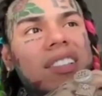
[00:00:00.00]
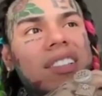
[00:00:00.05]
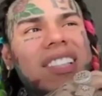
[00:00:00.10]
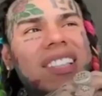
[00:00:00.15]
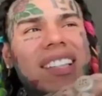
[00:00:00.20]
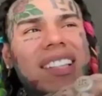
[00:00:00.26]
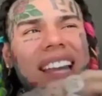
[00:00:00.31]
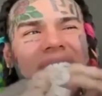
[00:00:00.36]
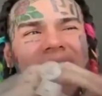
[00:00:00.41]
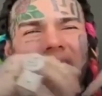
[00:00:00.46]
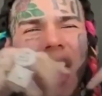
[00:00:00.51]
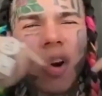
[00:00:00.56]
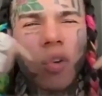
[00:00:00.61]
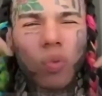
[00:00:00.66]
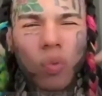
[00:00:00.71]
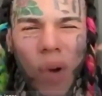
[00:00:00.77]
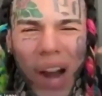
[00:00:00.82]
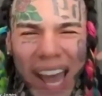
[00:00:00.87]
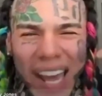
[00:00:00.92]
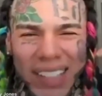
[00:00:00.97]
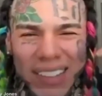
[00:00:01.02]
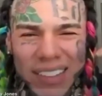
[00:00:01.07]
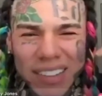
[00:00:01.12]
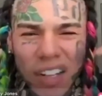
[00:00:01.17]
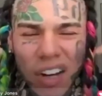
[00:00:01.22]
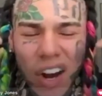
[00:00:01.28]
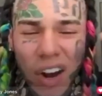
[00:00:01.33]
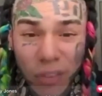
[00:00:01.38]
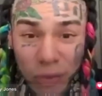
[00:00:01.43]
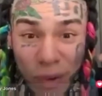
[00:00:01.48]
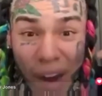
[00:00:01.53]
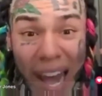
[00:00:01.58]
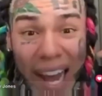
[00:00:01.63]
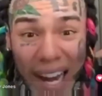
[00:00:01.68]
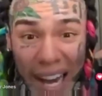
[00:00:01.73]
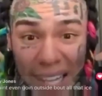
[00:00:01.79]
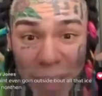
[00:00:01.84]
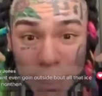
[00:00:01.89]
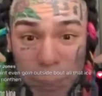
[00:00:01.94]
To then a rat
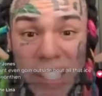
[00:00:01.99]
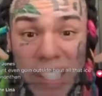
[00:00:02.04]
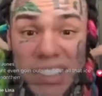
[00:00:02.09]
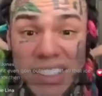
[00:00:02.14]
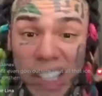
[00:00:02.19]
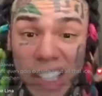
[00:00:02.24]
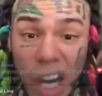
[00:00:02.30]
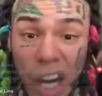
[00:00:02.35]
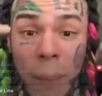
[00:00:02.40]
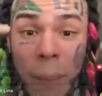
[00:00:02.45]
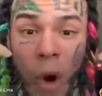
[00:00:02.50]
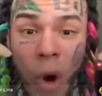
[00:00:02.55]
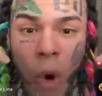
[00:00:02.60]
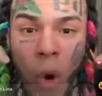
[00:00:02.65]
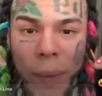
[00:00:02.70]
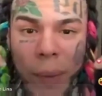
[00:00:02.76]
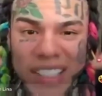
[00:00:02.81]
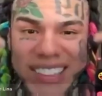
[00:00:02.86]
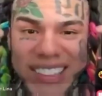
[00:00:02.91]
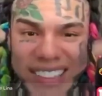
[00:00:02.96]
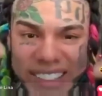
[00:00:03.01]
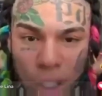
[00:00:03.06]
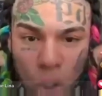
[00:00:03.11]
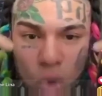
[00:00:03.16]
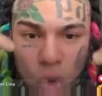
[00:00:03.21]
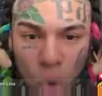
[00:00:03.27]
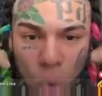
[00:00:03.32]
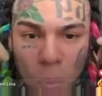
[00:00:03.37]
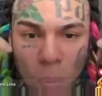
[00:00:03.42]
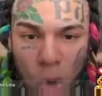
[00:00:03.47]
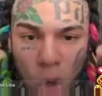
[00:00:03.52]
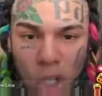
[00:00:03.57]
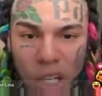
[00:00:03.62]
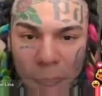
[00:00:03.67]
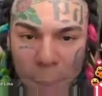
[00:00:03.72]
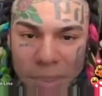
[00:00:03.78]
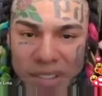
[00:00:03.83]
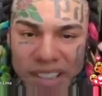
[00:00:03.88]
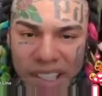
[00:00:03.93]
like me to come home and still do more
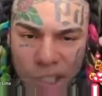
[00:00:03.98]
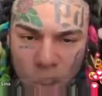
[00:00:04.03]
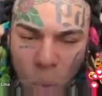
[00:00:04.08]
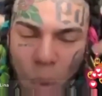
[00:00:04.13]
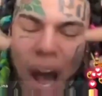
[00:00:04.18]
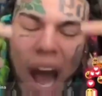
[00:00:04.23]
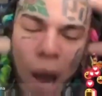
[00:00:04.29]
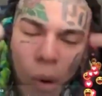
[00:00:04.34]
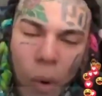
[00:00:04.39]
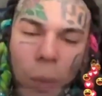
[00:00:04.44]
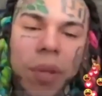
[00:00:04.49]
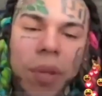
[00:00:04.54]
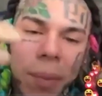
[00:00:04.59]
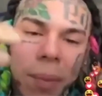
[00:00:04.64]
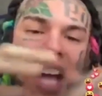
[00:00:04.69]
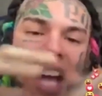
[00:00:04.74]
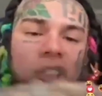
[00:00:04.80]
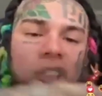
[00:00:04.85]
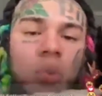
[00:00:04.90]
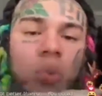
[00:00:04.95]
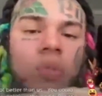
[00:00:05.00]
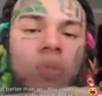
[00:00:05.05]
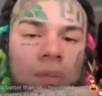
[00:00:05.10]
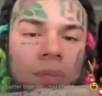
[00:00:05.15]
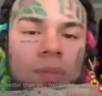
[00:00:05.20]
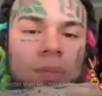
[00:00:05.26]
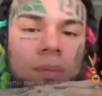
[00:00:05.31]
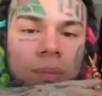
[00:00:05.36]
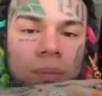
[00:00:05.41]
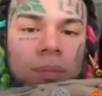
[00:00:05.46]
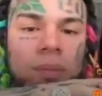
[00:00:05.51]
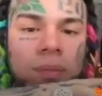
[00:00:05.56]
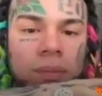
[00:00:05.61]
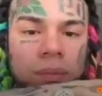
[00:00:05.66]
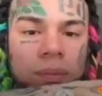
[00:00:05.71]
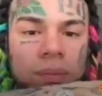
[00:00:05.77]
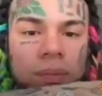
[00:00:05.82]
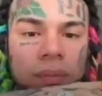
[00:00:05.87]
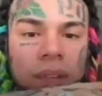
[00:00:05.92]
numbers than you, I would be mad too.
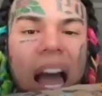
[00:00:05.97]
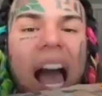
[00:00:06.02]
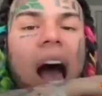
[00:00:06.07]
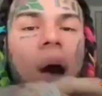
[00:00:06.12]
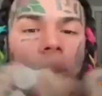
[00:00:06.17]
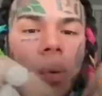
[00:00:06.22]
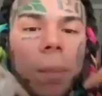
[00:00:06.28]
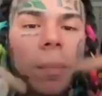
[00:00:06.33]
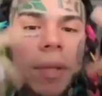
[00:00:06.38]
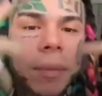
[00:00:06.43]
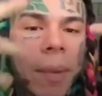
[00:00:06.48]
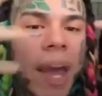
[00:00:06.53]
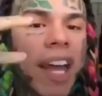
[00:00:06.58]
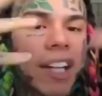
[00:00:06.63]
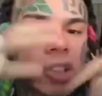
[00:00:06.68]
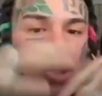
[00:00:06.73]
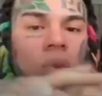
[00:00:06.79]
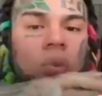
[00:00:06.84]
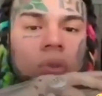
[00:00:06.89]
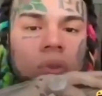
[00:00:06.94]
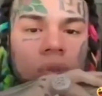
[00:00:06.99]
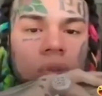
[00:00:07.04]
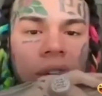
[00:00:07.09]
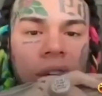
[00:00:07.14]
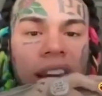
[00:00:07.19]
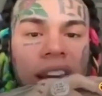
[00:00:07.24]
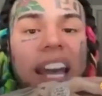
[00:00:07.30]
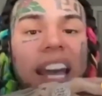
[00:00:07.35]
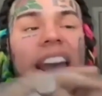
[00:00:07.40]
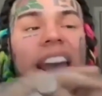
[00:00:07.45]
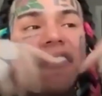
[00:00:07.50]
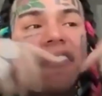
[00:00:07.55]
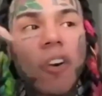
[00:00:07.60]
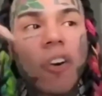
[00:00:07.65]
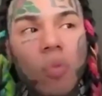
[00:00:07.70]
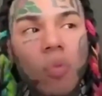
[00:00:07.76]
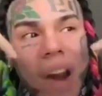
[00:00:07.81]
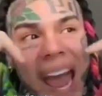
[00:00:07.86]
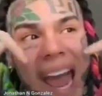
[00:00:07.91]
I would be mad too. If
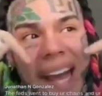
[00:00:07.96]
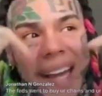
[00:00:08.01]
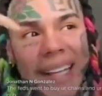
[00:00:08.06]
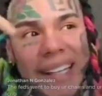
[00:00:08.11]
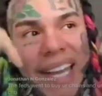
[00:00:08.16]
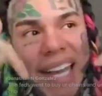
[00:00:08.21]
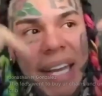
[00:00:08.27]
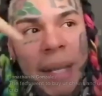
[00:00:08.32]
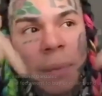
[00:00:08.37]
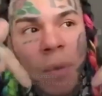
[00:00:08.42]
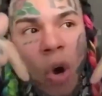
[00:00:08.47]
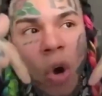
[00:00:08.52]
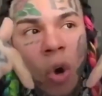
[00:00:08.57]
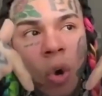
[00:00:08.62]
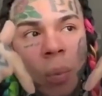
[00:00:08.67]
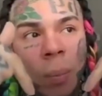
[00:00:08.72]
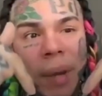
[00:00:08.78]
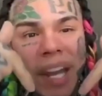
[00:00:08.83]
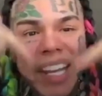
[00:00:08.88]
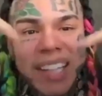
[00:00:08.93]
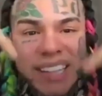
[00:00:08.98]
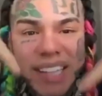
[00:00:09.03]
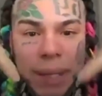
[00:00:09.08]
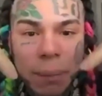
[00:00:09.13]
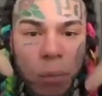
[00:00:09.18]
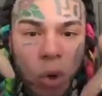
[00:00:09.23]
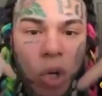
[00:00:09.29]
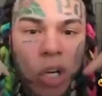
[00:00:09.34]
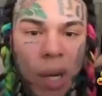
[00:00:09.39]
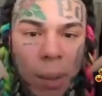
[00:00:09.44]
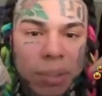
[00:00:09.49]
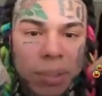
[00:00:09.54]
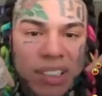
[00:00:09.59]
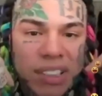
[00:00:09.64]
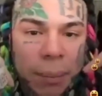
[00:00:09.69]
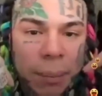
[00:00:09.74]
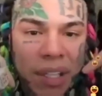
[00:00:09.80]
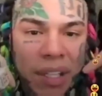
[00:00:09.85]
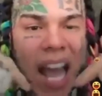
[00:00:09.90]
a rat came home and did more
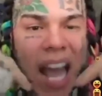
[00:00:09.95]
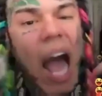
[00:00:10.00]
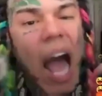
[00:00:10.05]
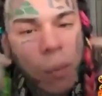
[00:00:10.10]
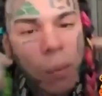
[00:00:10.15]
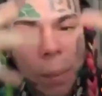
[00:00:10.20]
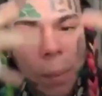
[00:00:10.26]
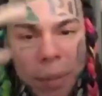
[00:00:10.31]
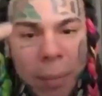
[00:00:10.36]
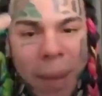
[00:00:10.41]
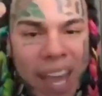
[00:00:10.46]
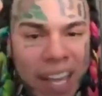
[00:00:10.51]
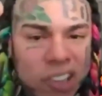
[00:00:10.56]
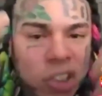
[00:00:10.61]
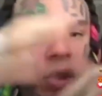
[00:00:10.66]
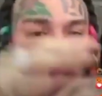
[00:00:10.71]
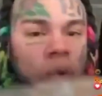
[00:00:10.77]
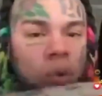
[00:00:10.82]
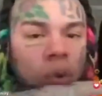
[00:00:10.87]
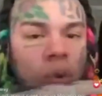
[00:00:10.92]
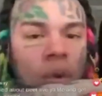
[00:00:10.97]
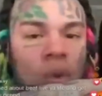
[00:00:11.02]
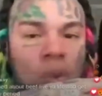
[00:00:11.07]
numbers than me, I would be mad too.